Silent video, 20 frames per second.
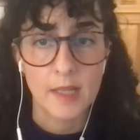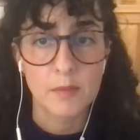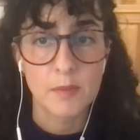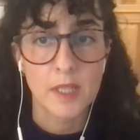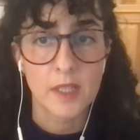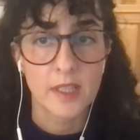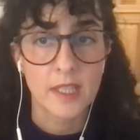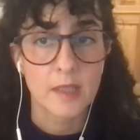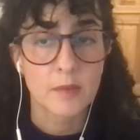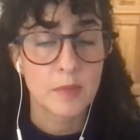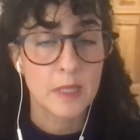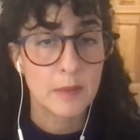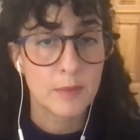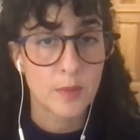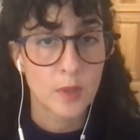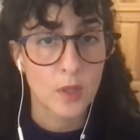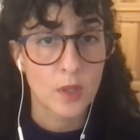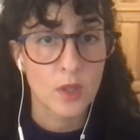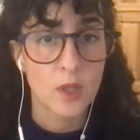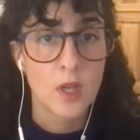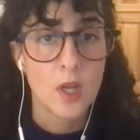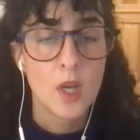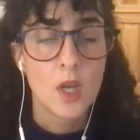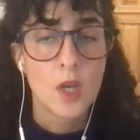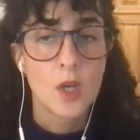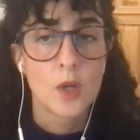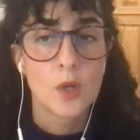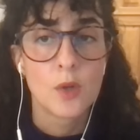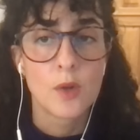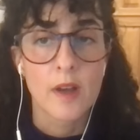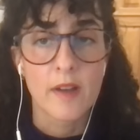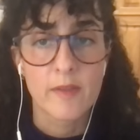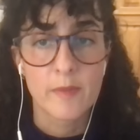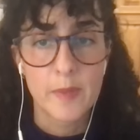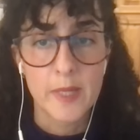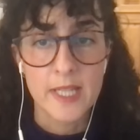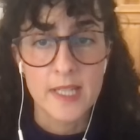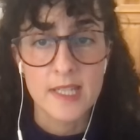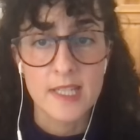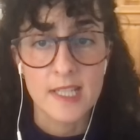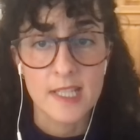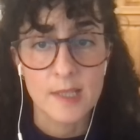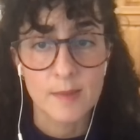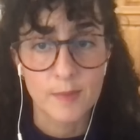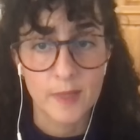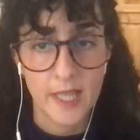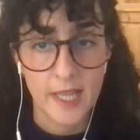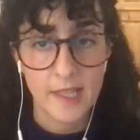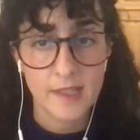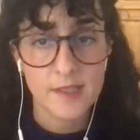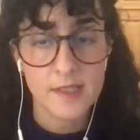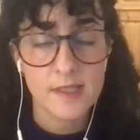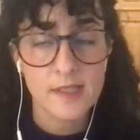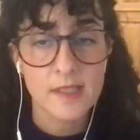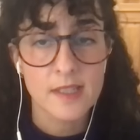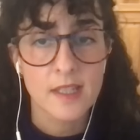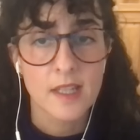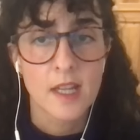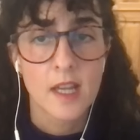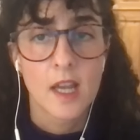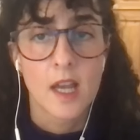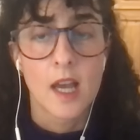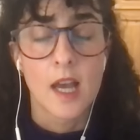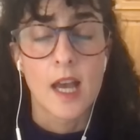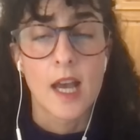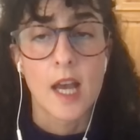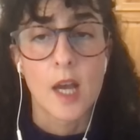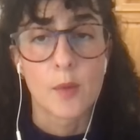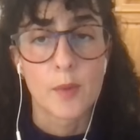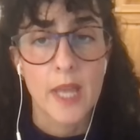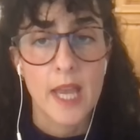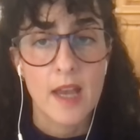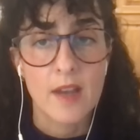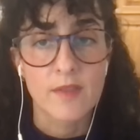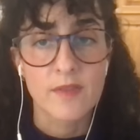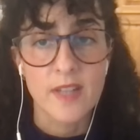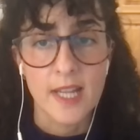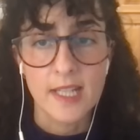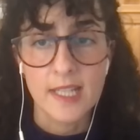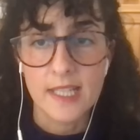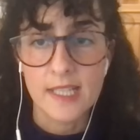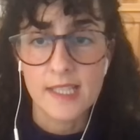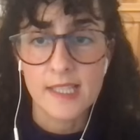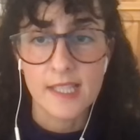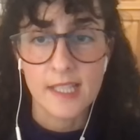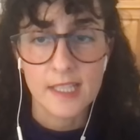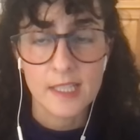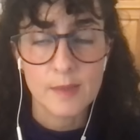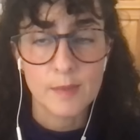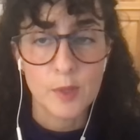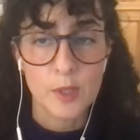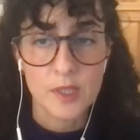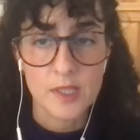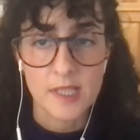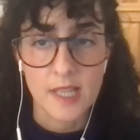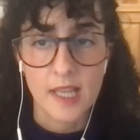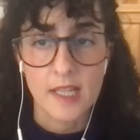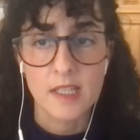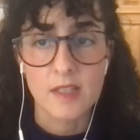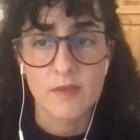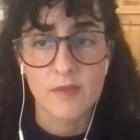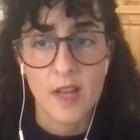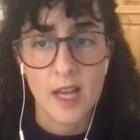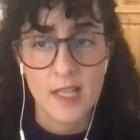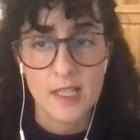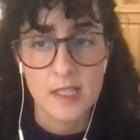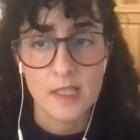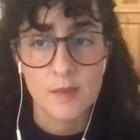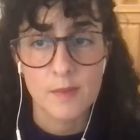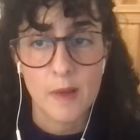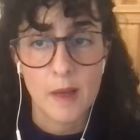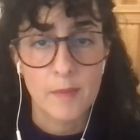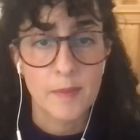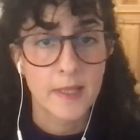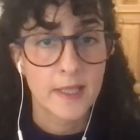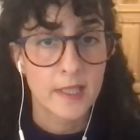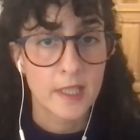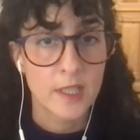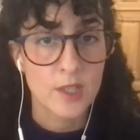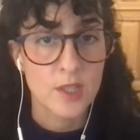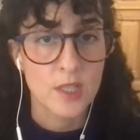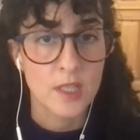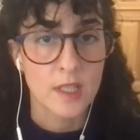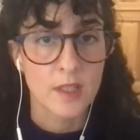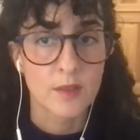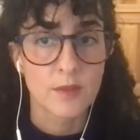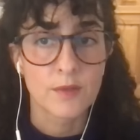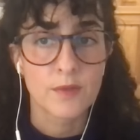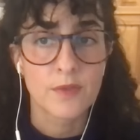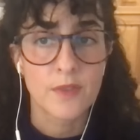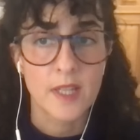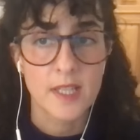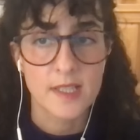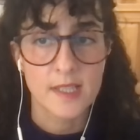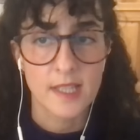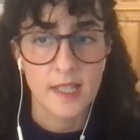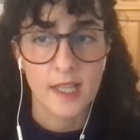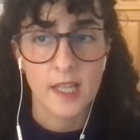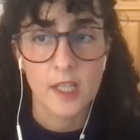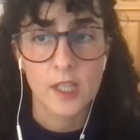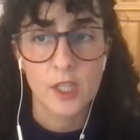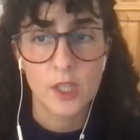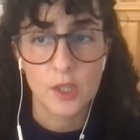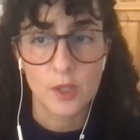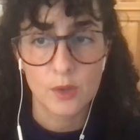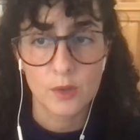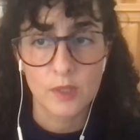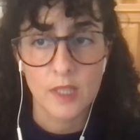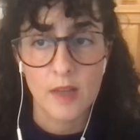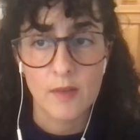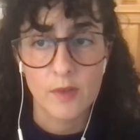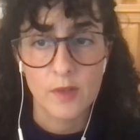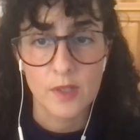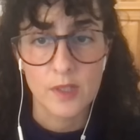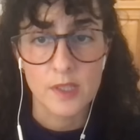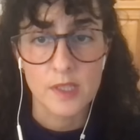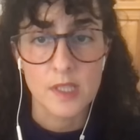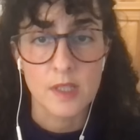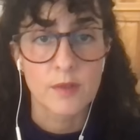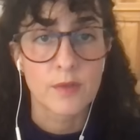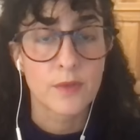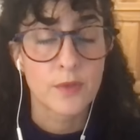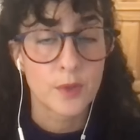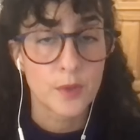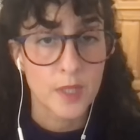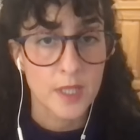million people, who have been displaced. Uh, we have 96% of Gaza's population facing acute levels of food